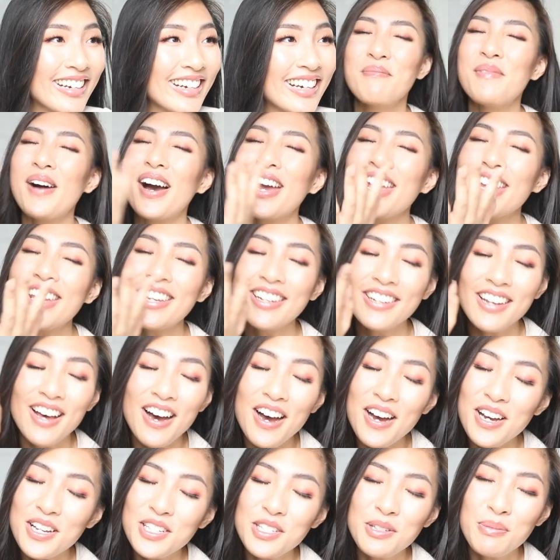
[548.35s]
My
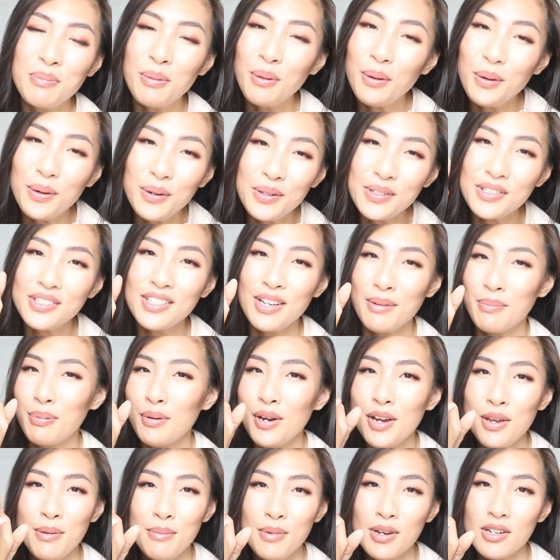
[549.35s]
enlarged pores are
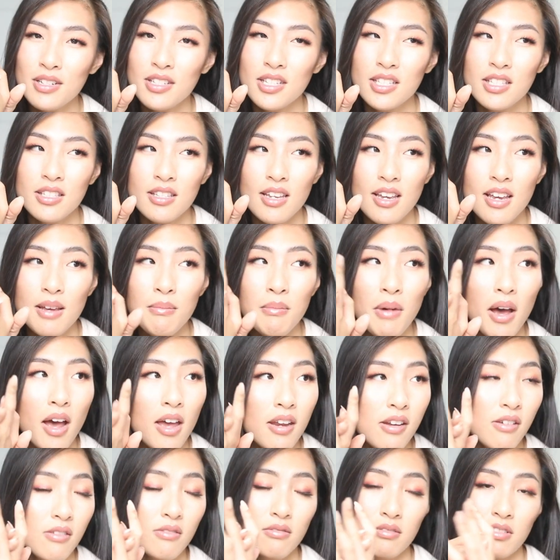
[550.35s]
pretty much the same. I
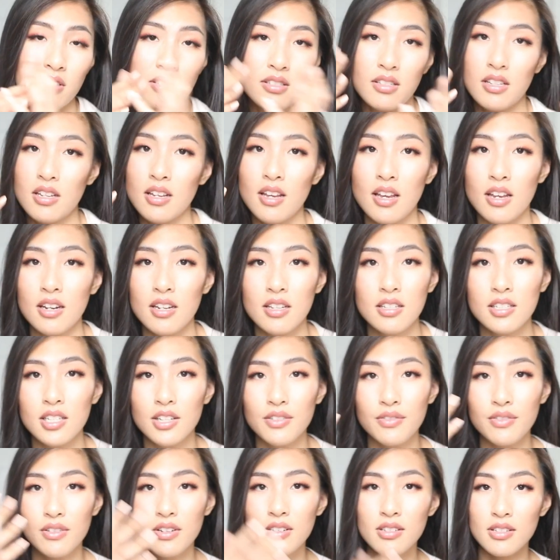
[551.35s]
don't see any
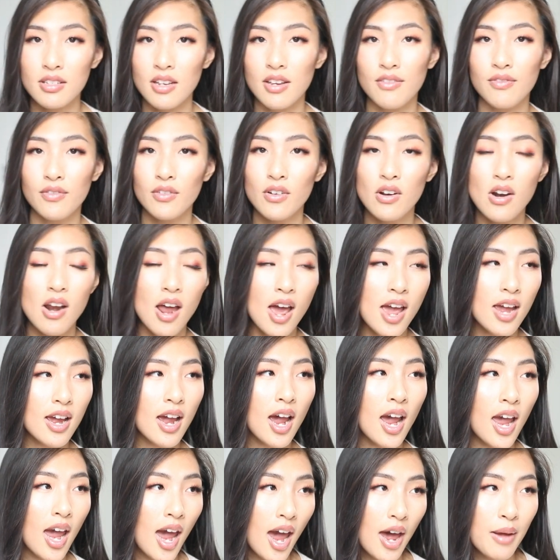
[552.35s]
difference. I feel like
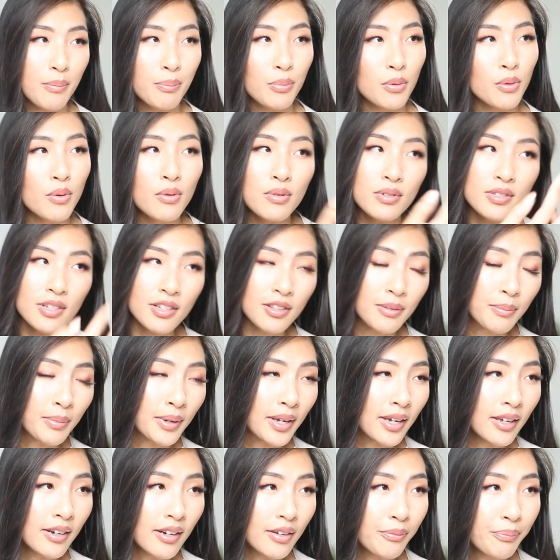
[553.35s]
I had pores at the
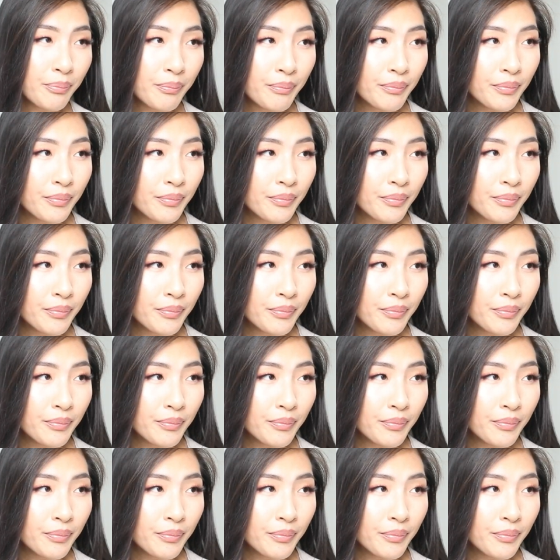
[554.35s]
beginning.